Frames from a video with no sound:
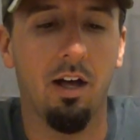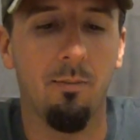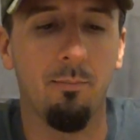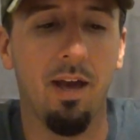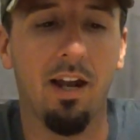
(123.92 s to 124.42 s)

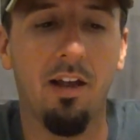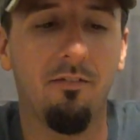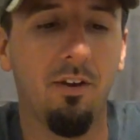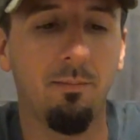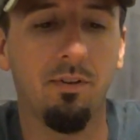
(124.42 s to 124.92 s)
Man, I've
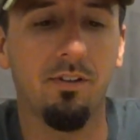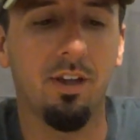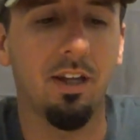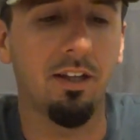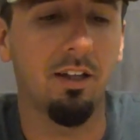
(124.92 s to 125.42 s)
vaped this
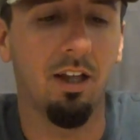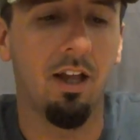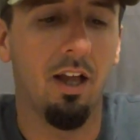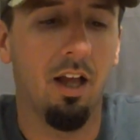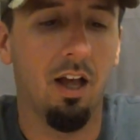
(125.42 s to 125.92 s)
thing
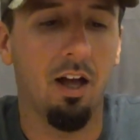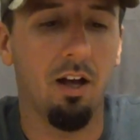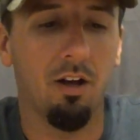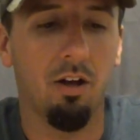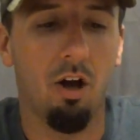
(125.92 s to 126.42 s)

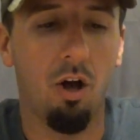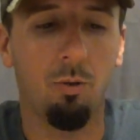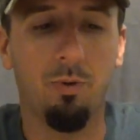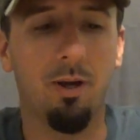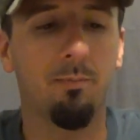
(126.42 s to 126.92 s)
all the
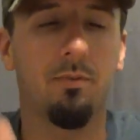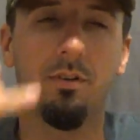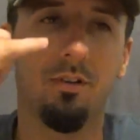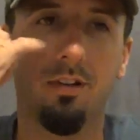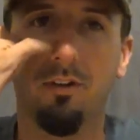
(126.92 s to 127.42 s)
way up
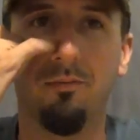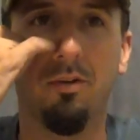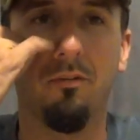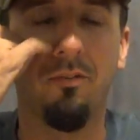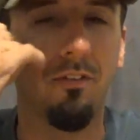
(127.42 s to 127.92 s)

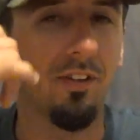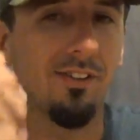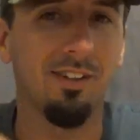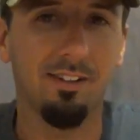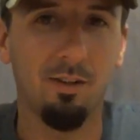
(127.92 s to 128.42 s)
to 50,
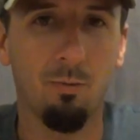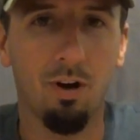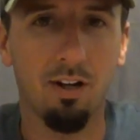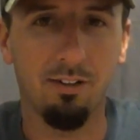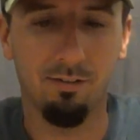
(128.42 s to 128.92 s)
60
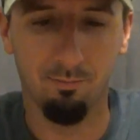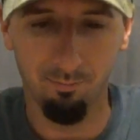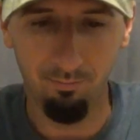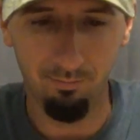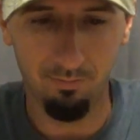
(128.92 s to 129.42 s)
watts.
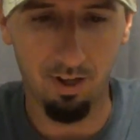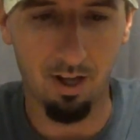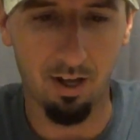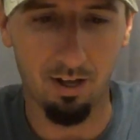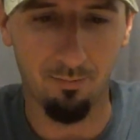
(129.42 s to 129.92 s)

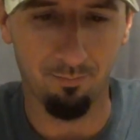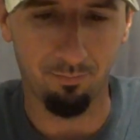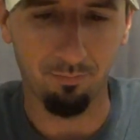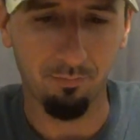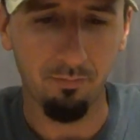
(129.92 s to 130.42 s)
I
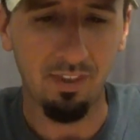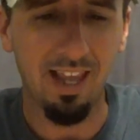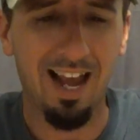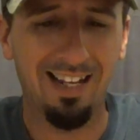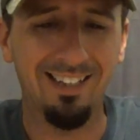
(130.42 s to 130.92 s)

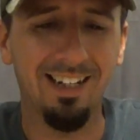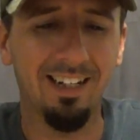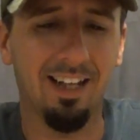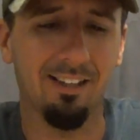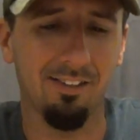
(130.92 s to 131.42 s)
did
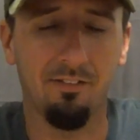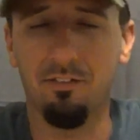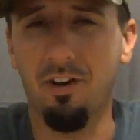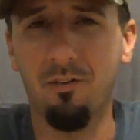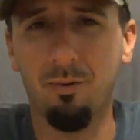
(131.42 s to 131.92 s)
it at
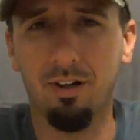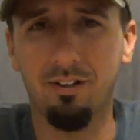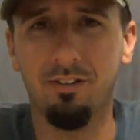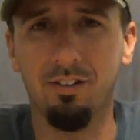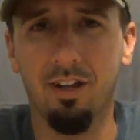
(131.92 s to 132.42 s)
75
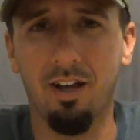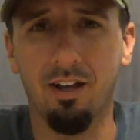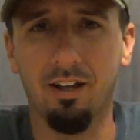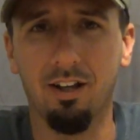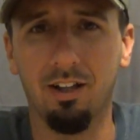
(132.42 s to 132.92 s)
watts
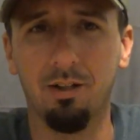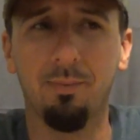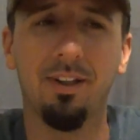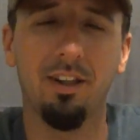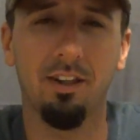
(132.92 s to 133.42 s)
a little
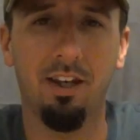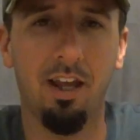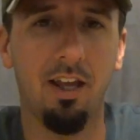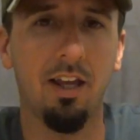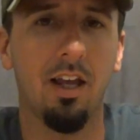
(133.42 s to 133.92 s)
bit the other
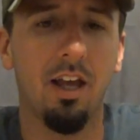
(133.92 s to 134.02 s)
day.